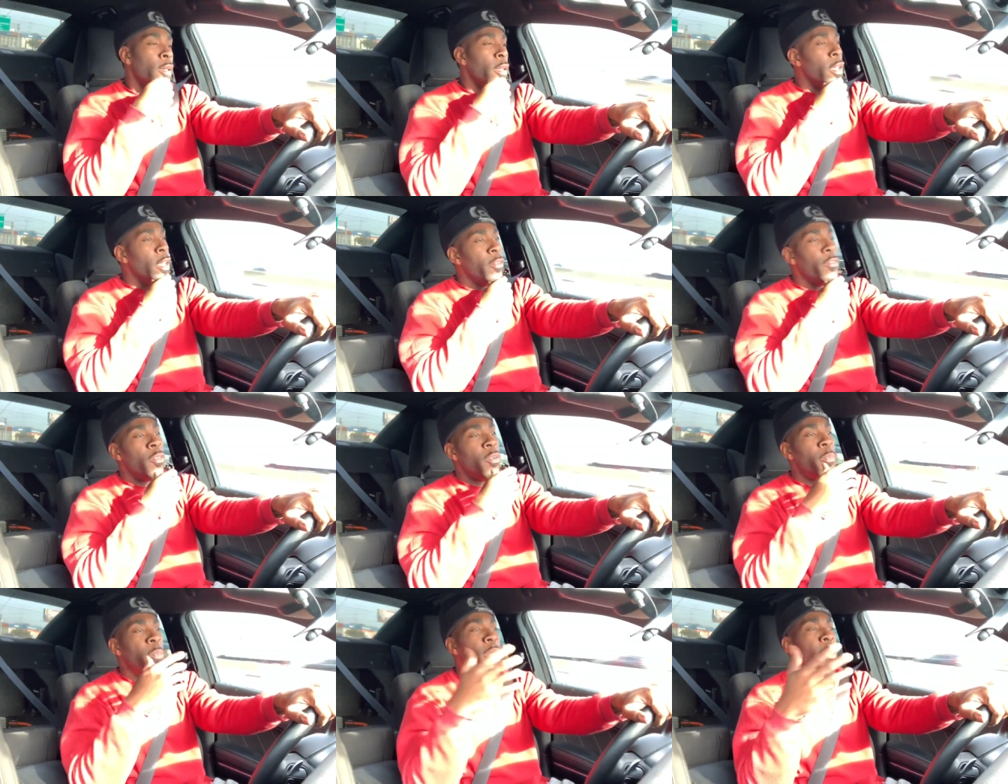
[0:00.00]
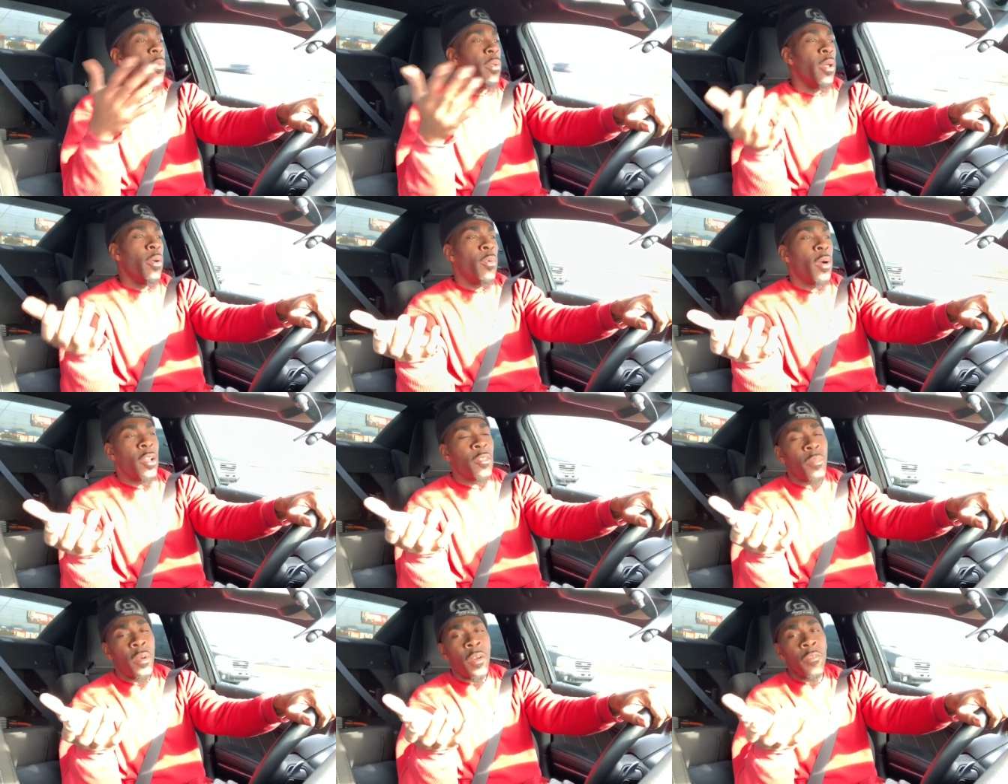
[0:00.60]
Even the people that
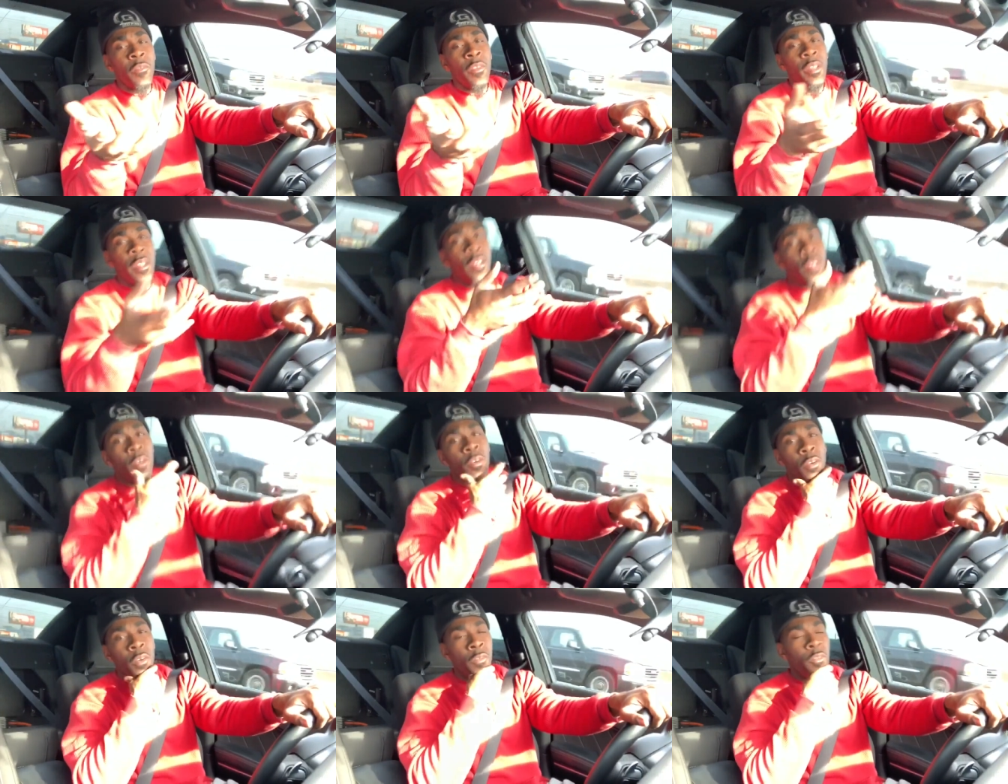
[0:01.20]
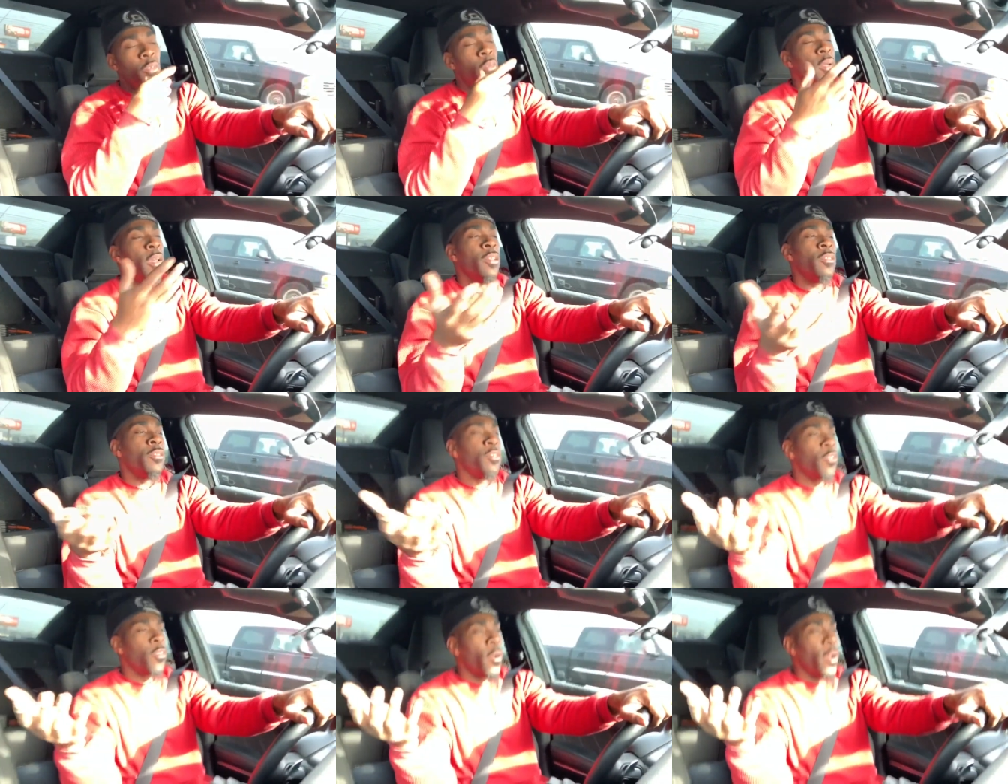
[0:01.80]
watch my video, if you ain't
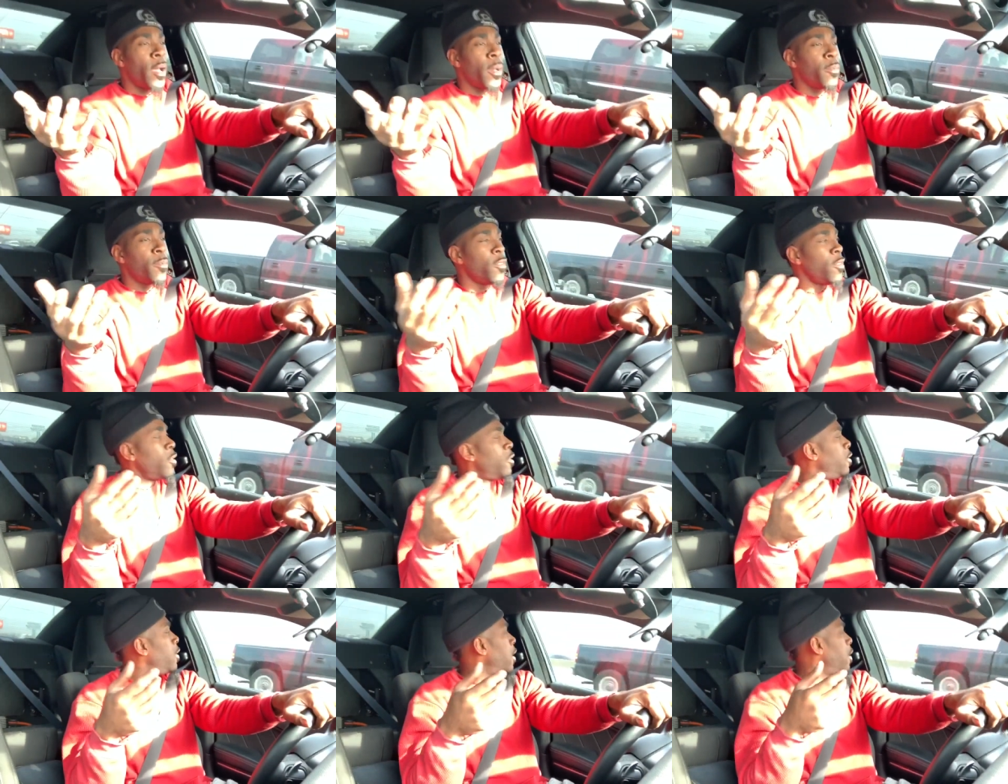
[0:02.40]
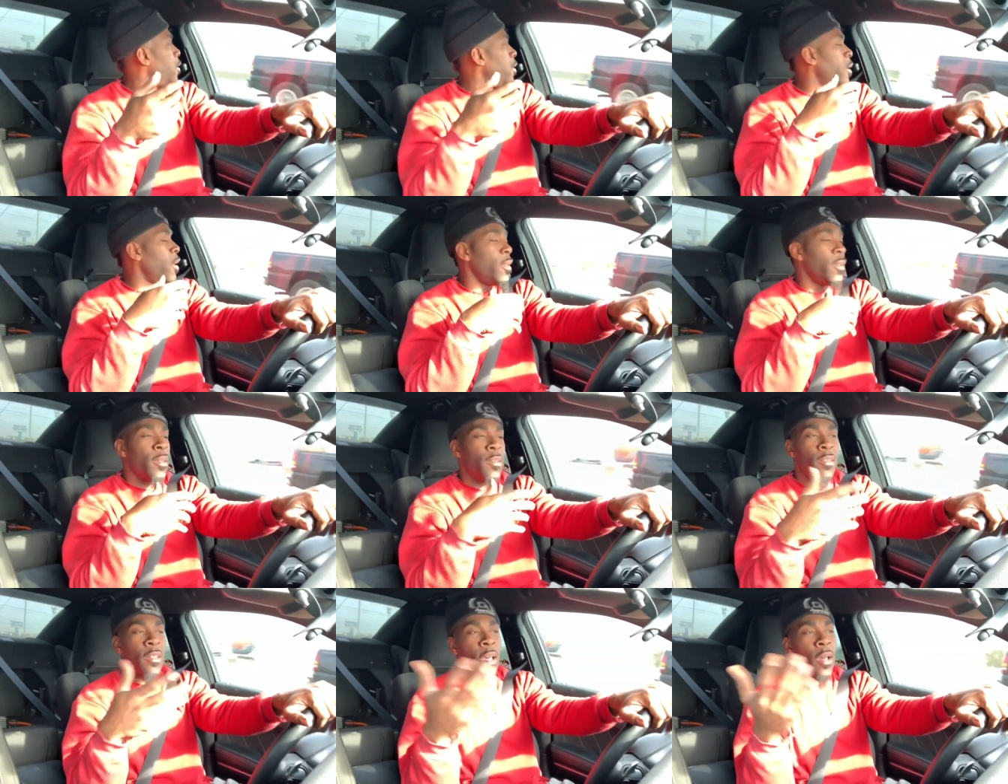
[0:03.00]
subscribed to the channel yet,
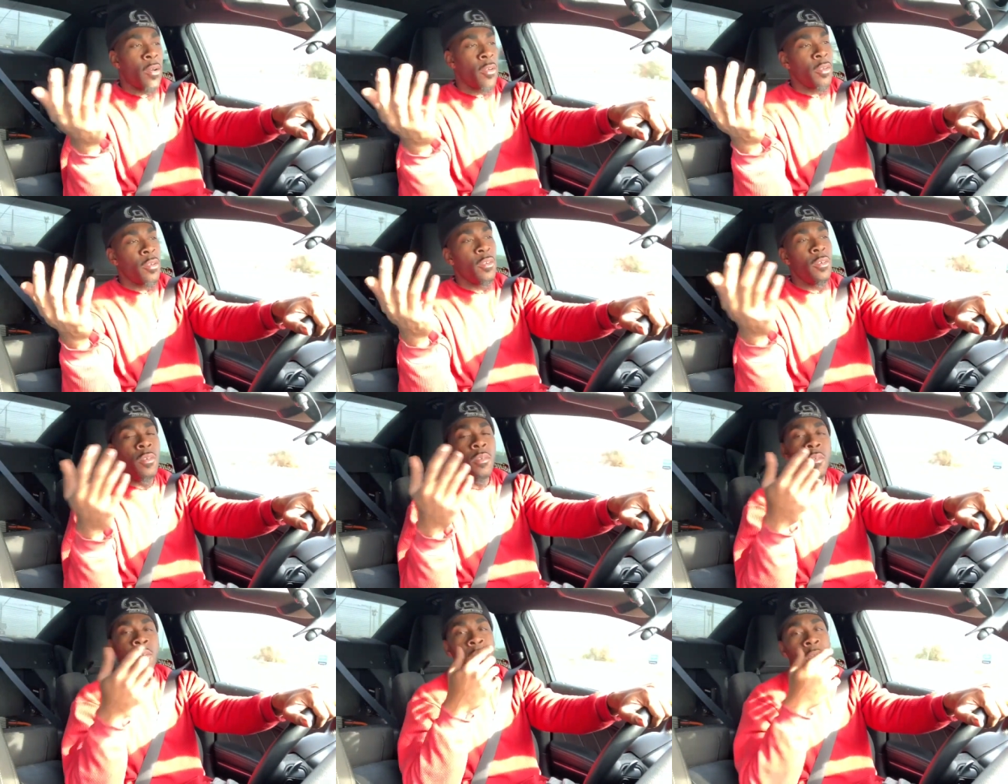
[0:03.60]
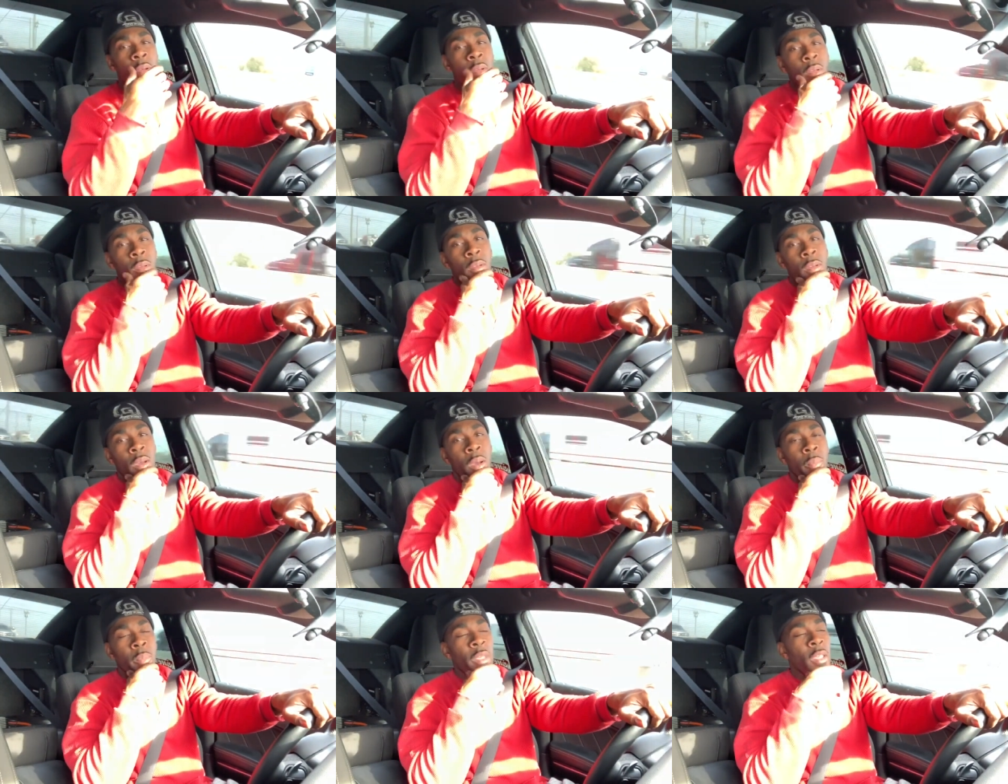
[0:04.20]
that's all cool.
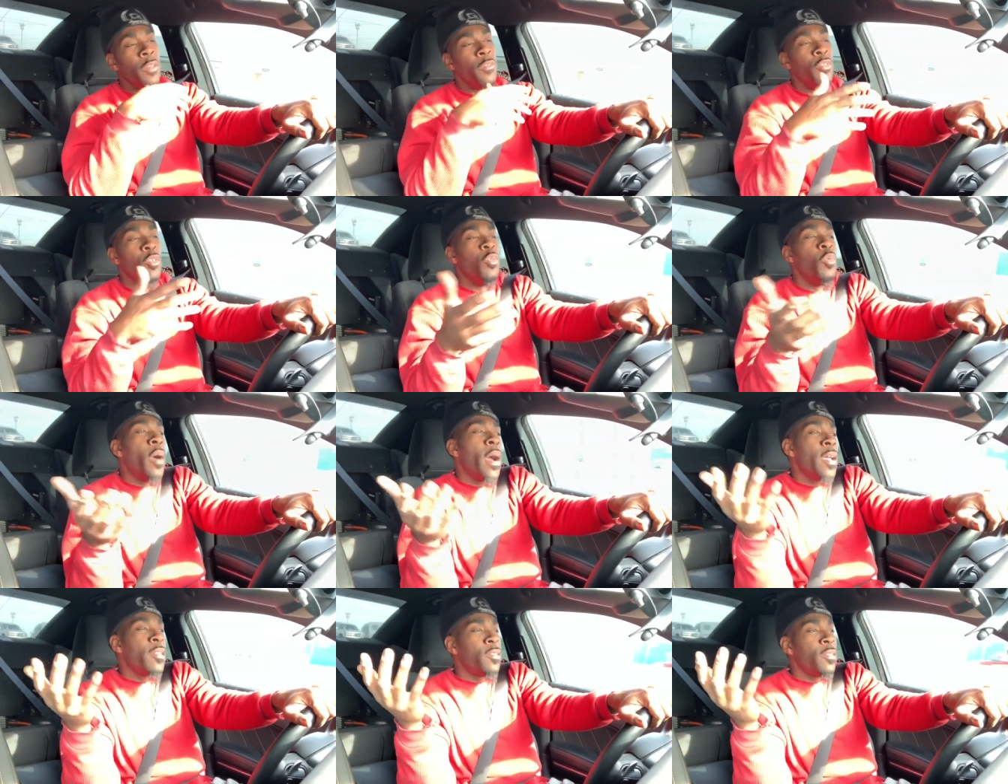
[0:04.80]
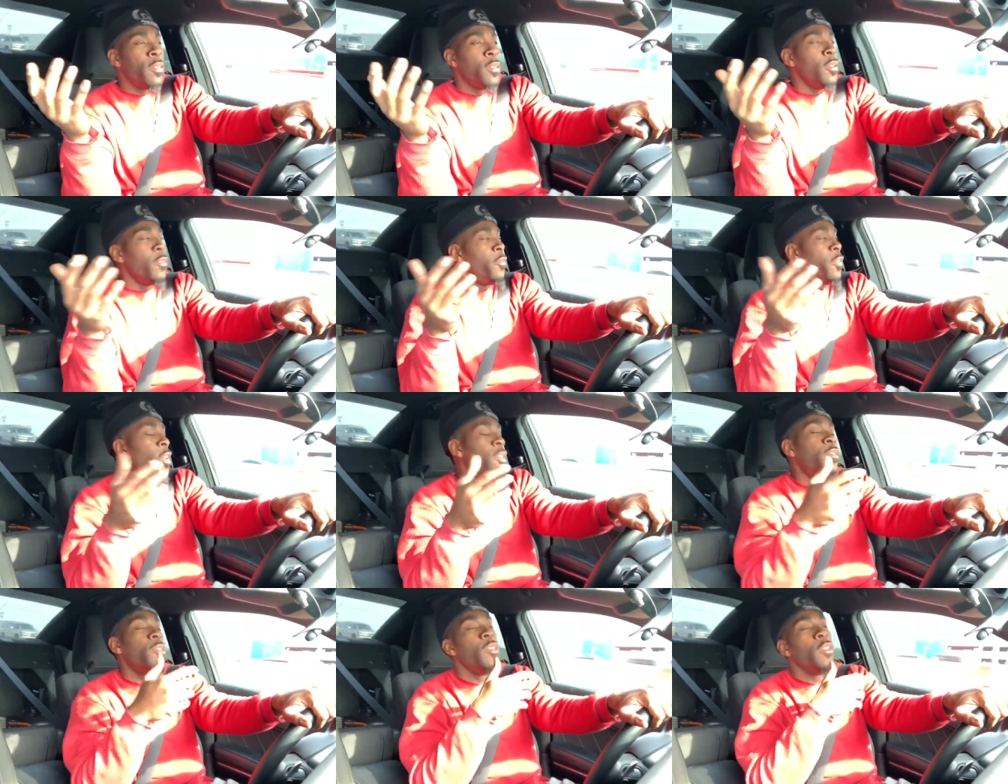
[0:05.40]
I mean, if you watching,
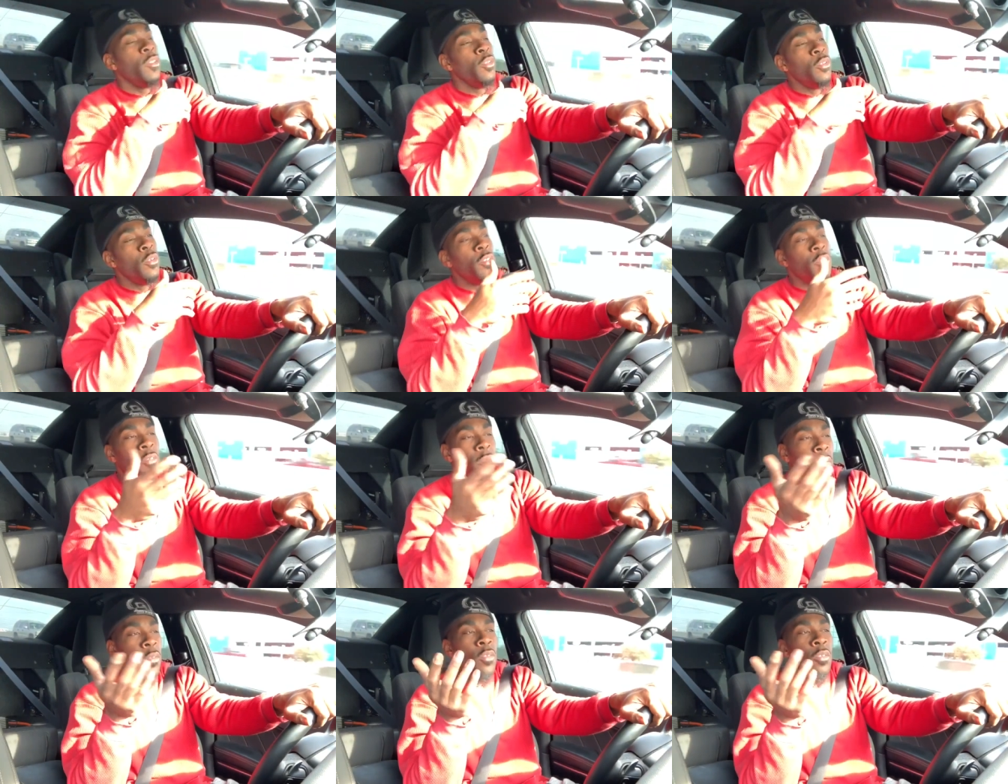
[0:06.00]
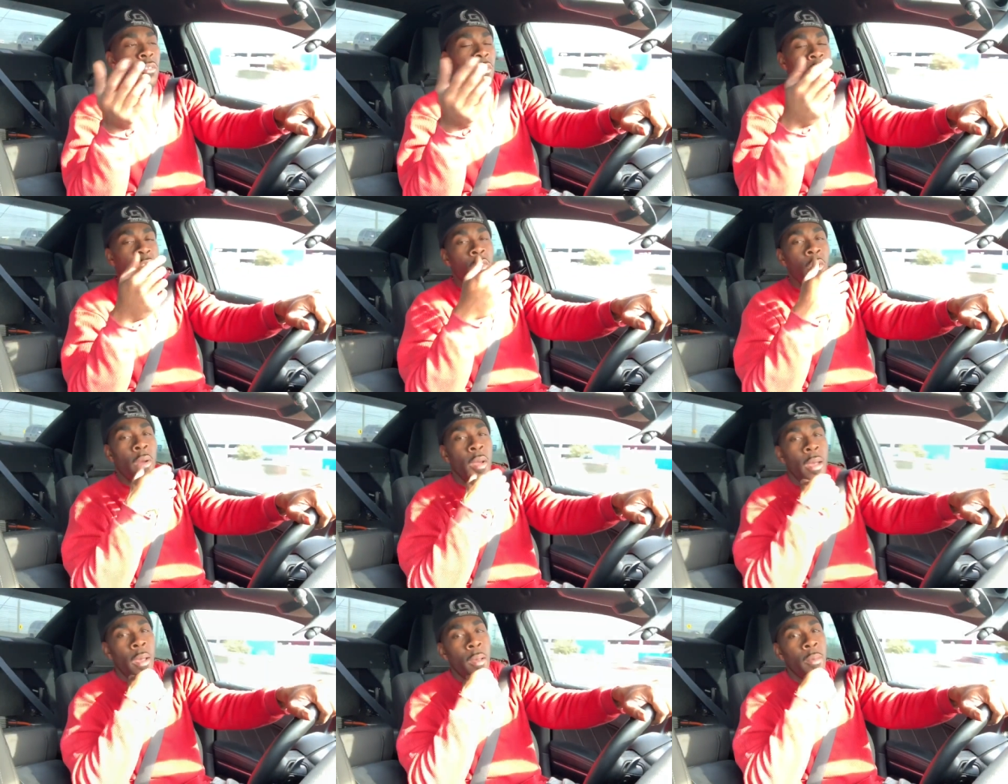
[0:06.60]
eventually you'll, you'll
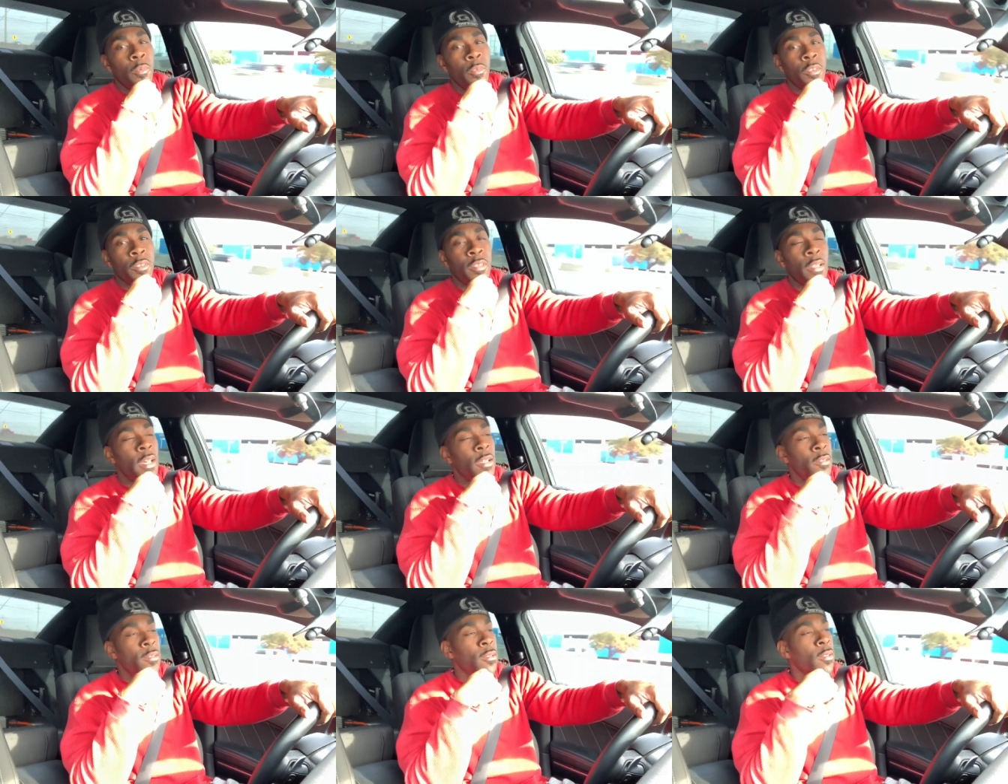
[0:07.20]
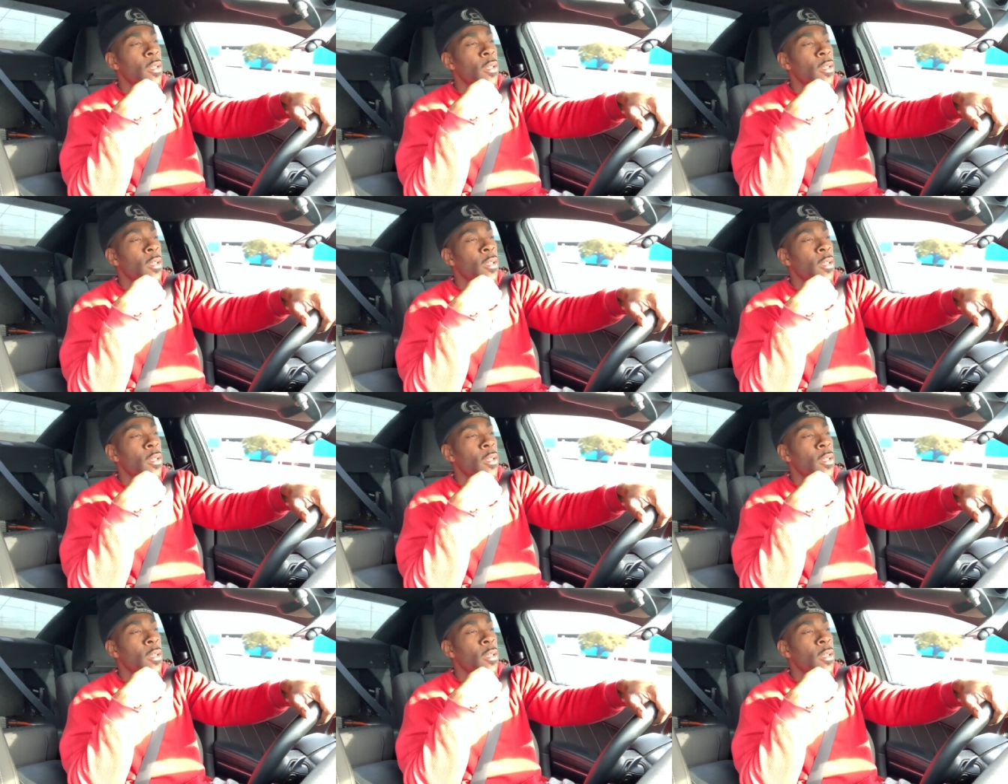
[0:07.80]
subscribe once I